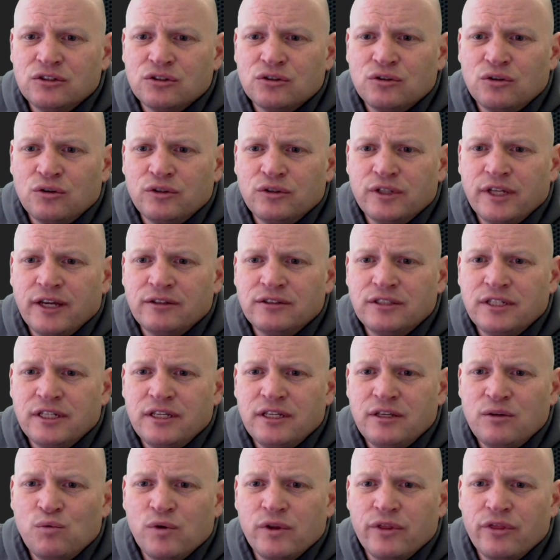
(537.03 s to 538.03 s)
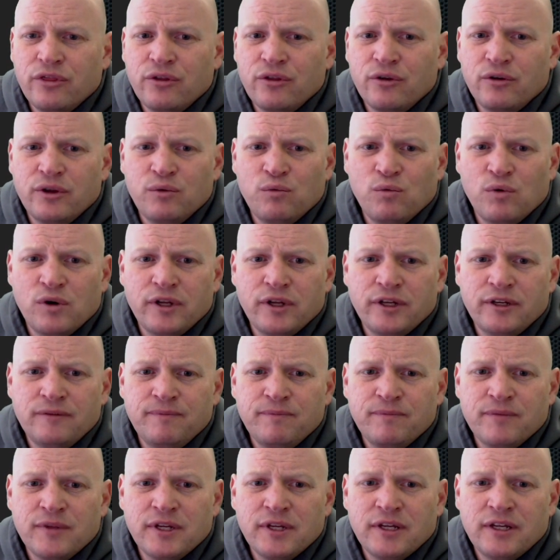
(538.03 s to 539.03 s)
scroll down to
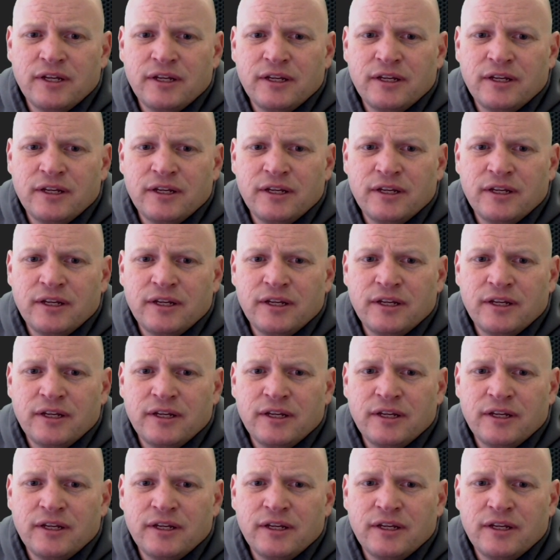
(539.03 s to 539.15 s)
E131.